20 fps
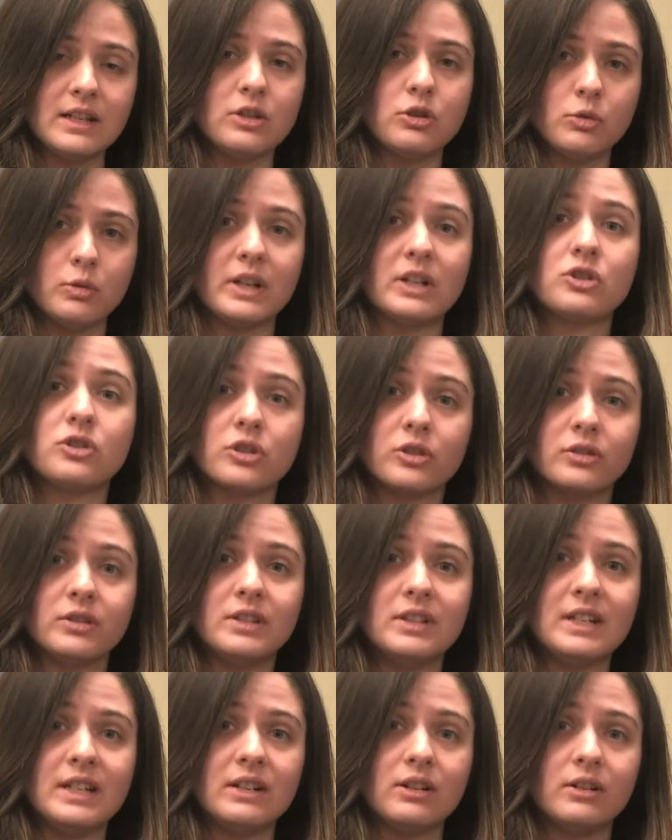you would insert the
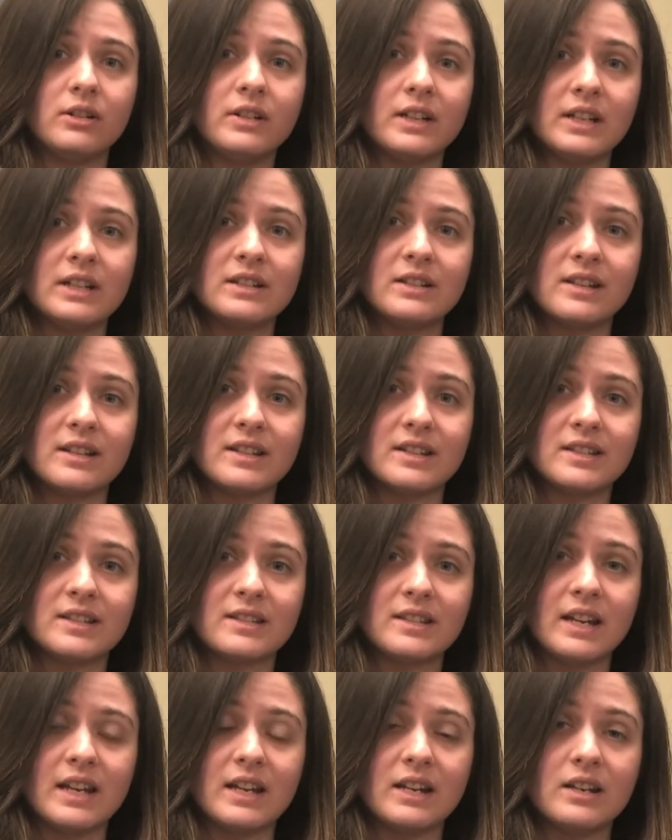needle into the
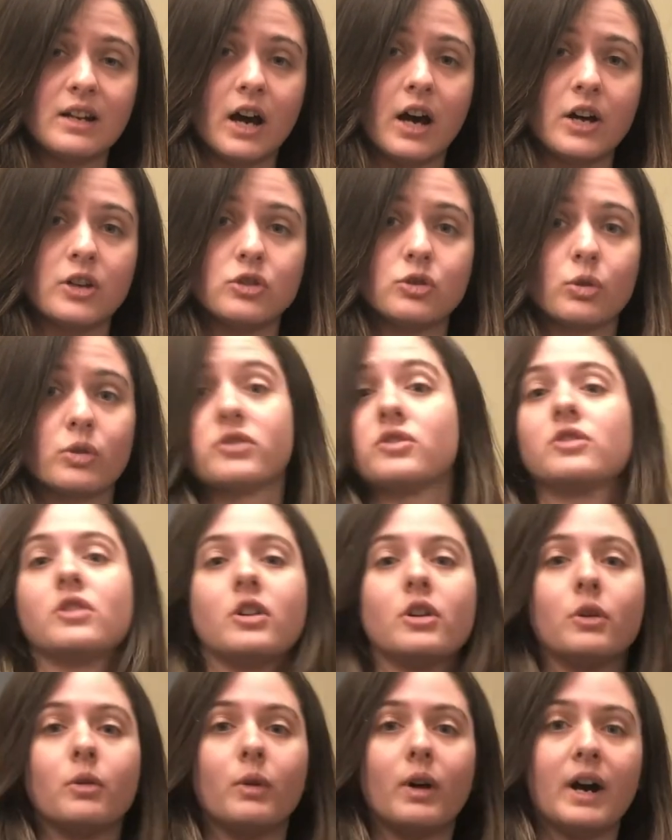skin
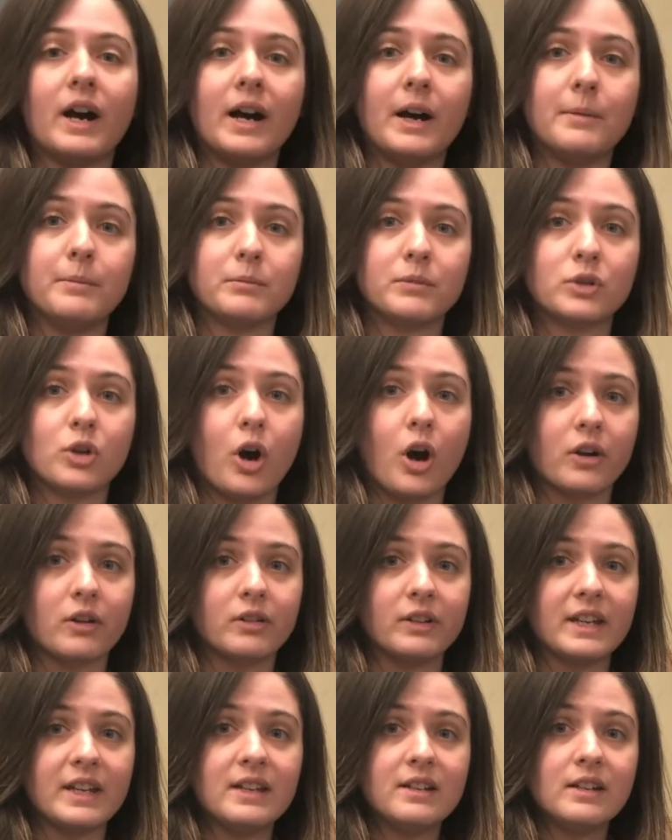
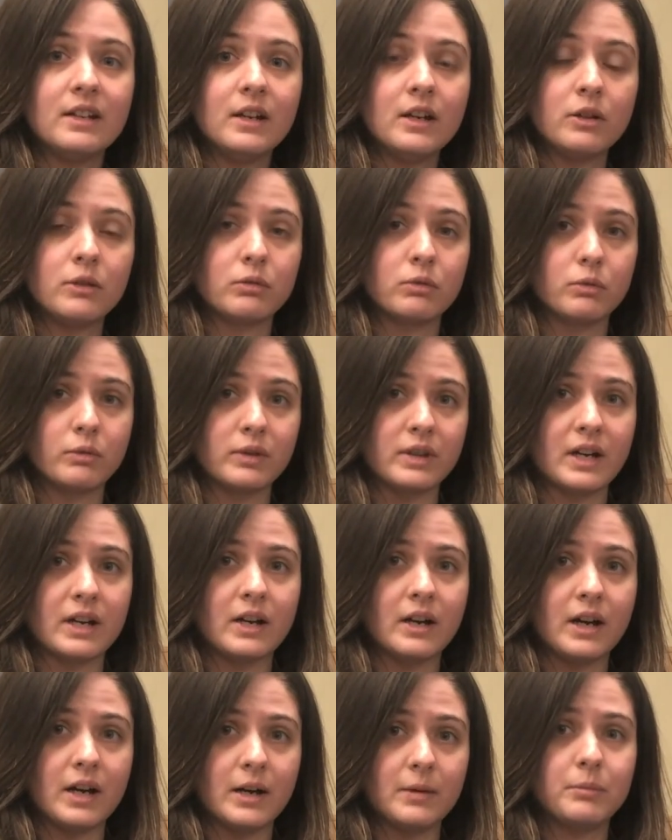dorso-caudally through
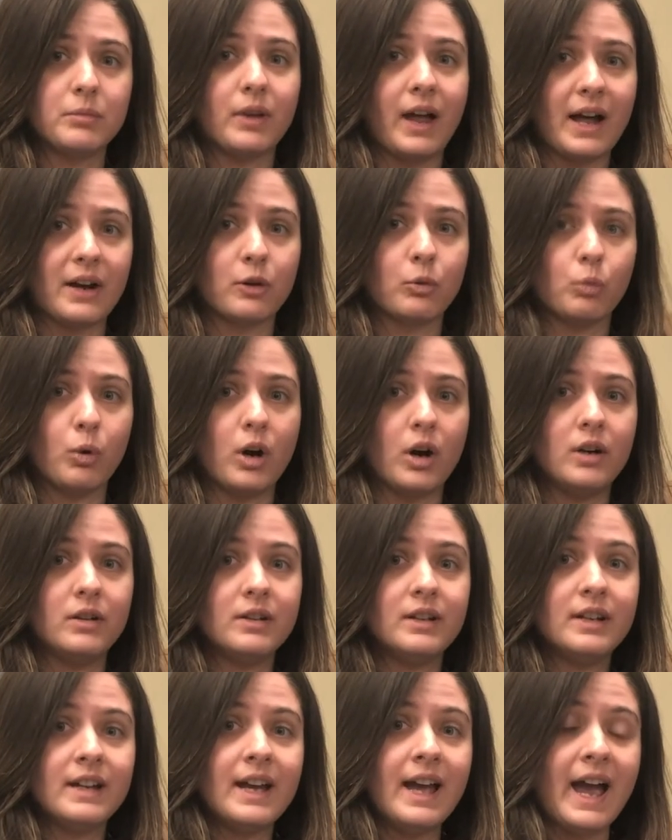the bladder
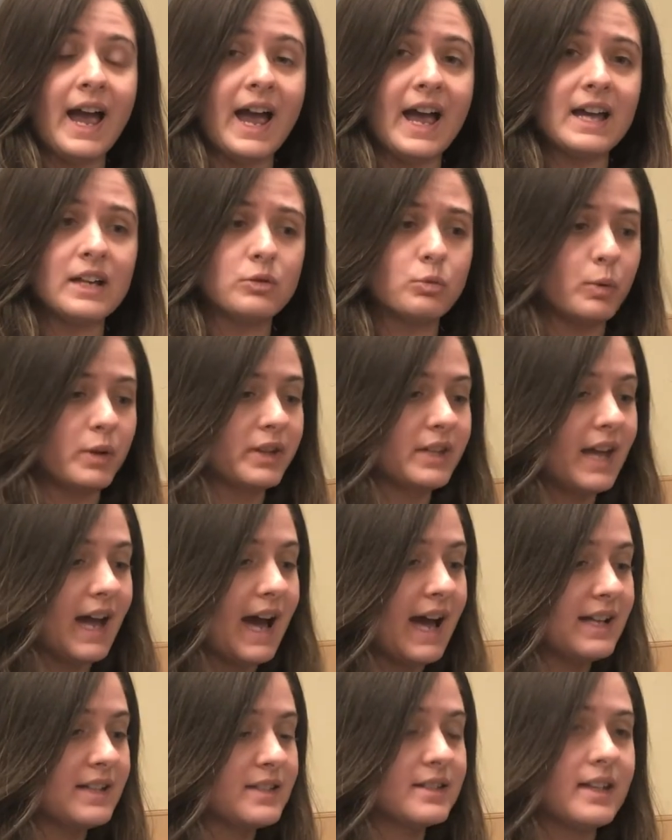wall. And with
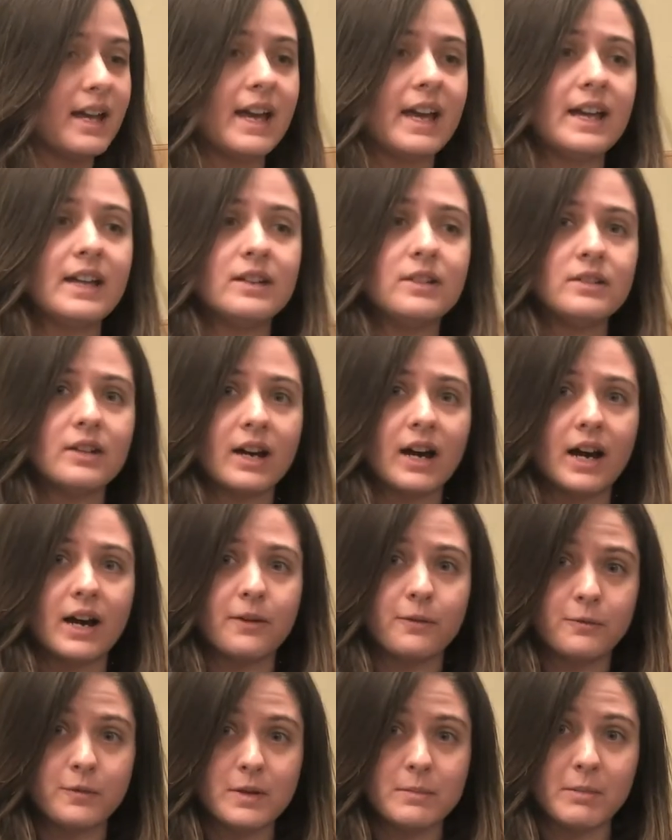cats and
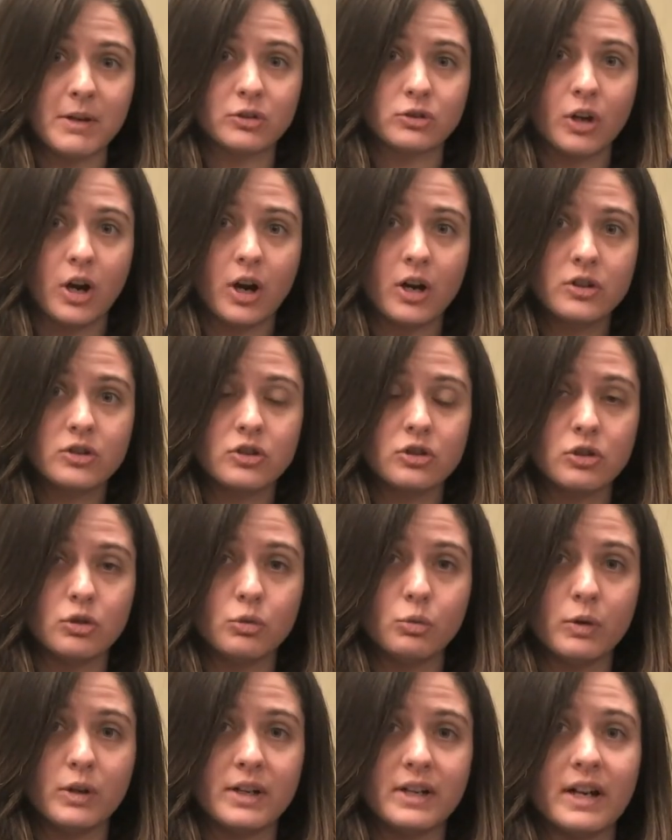female dogs, you
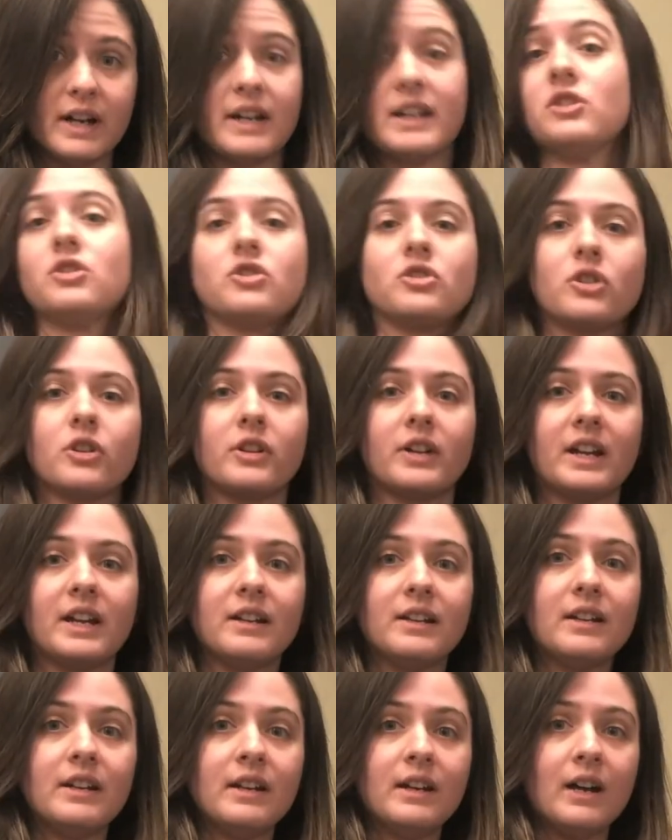would insert
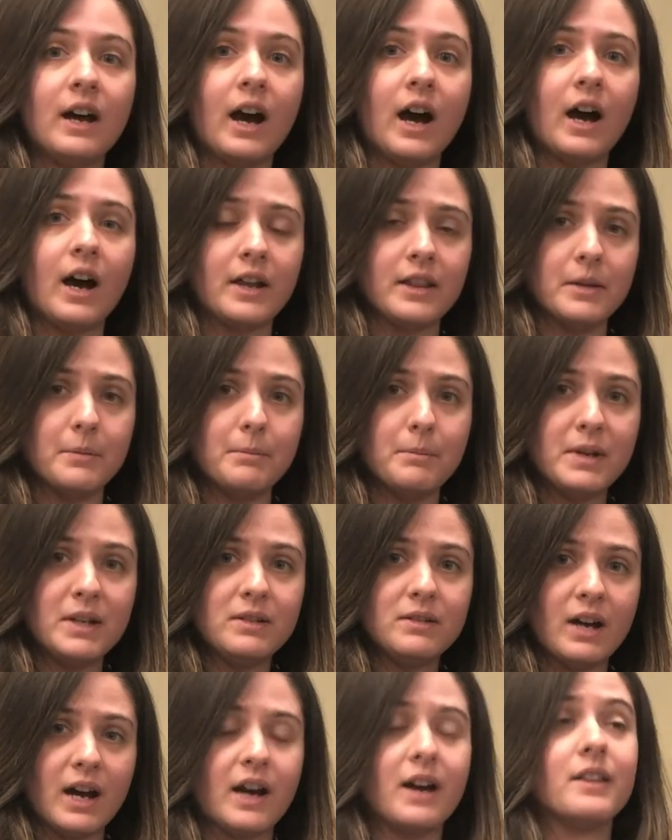it on
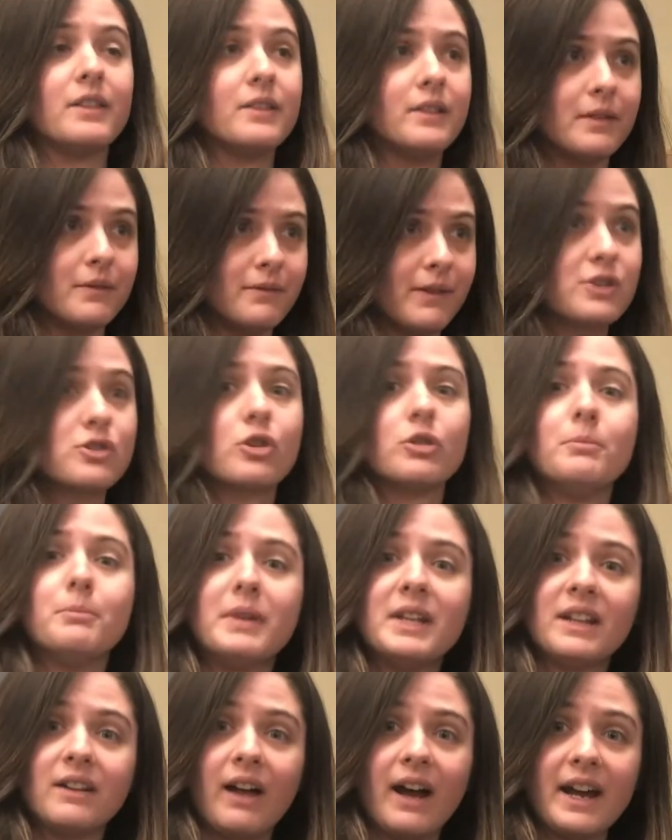the ventral
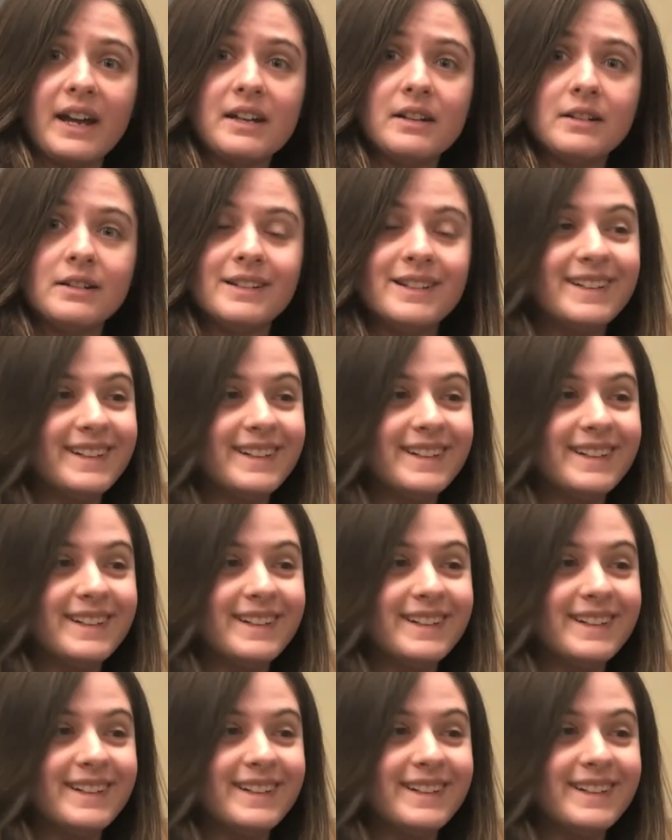midline.